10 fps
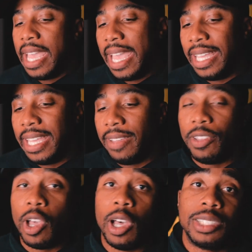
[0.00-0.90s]
and give
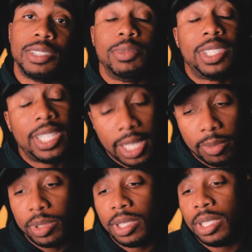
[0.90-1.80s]
y'all some
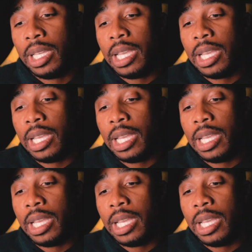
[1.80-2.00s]
tips